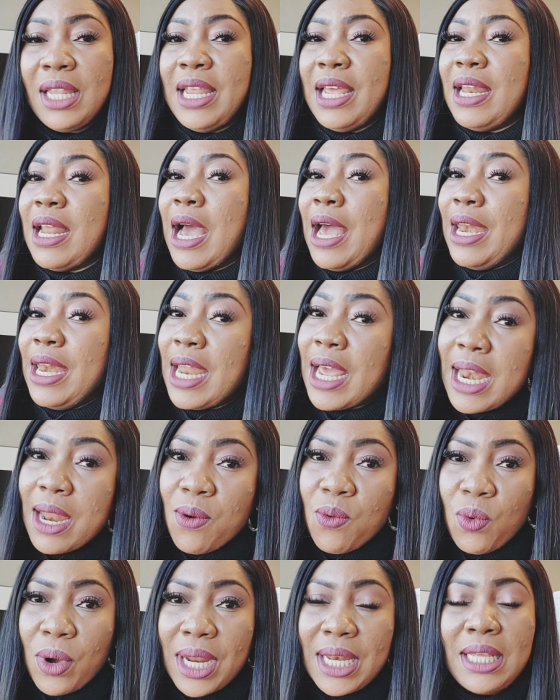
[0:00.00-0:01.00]
Then
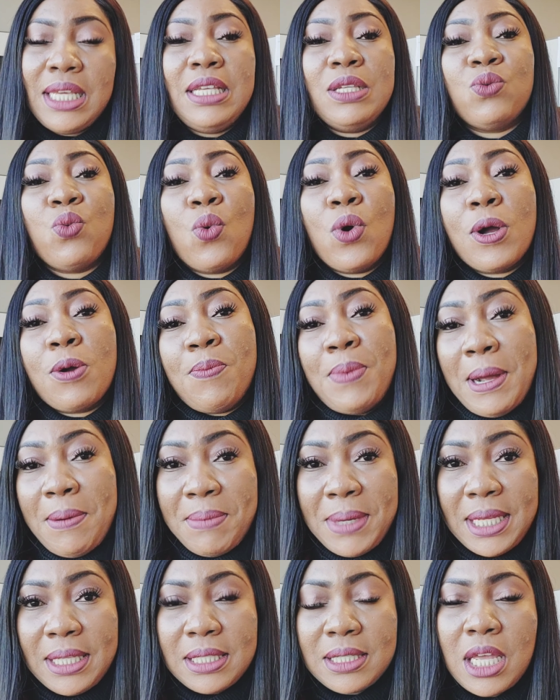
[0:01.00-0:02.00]
another one is work
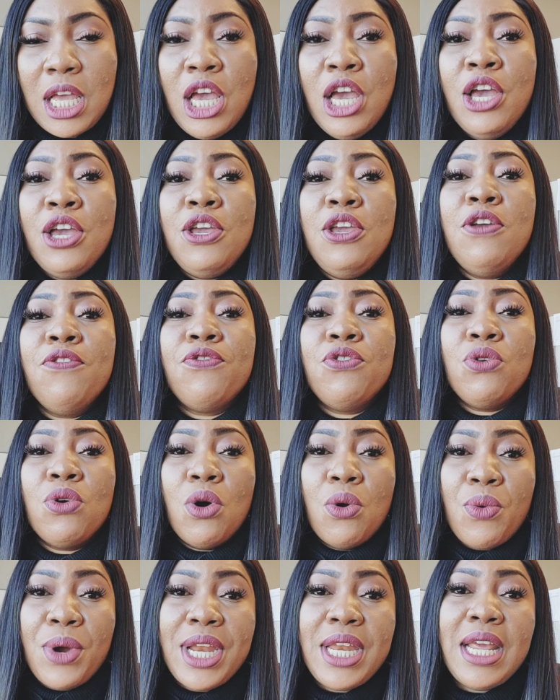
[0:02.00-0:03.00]
permit. If
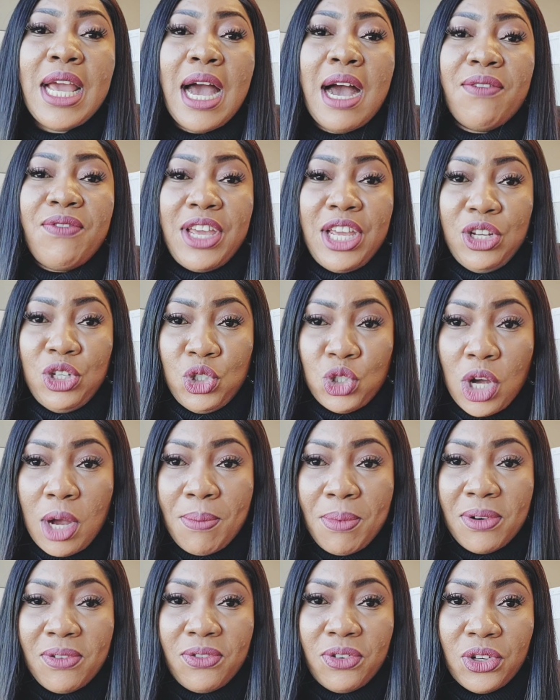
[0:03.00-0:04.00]
you already have a
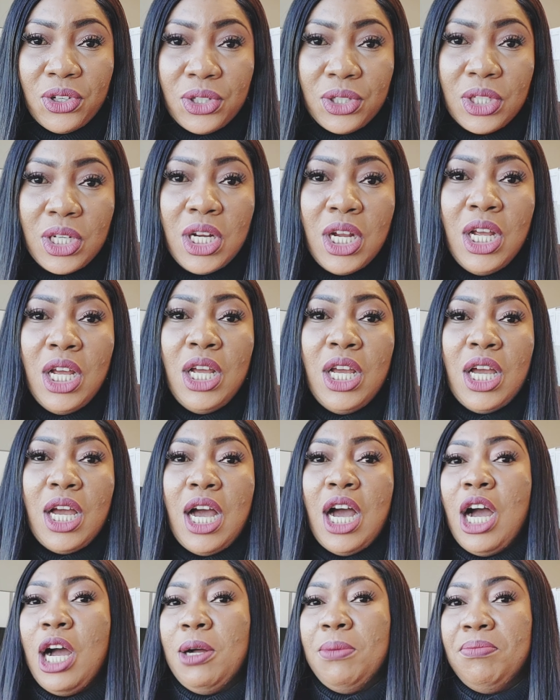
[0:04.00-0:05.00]
job offer
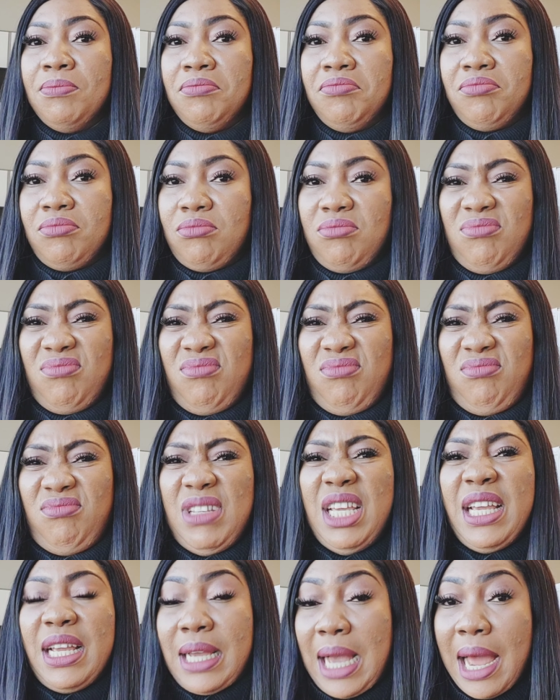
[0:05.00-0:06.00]

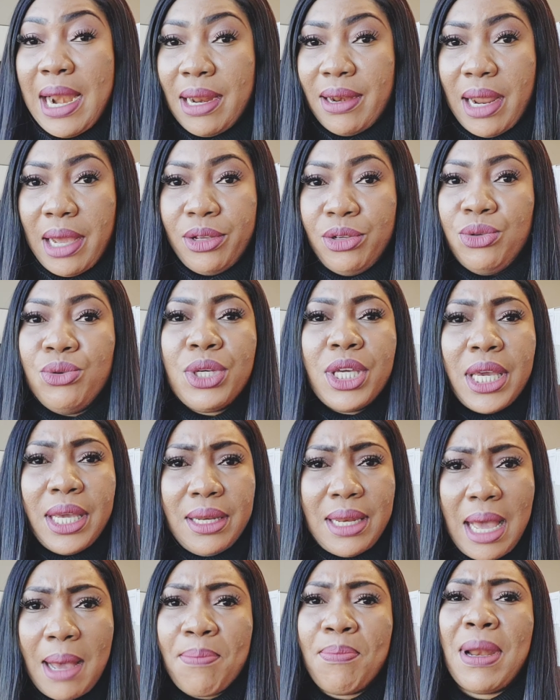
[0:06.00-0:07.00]
in Canada, you
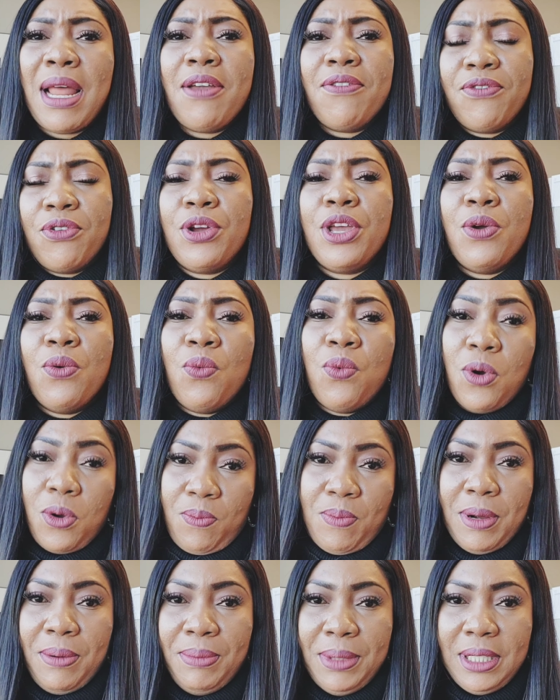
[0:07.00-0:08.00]
can apply for a
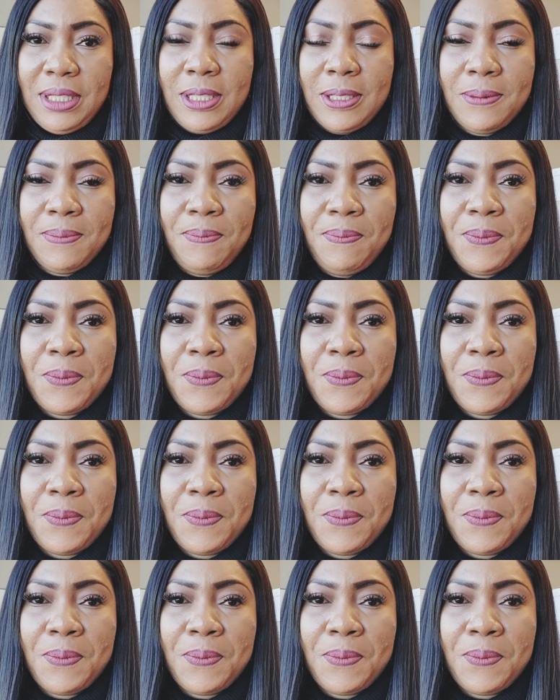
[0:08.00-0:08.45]
work permit.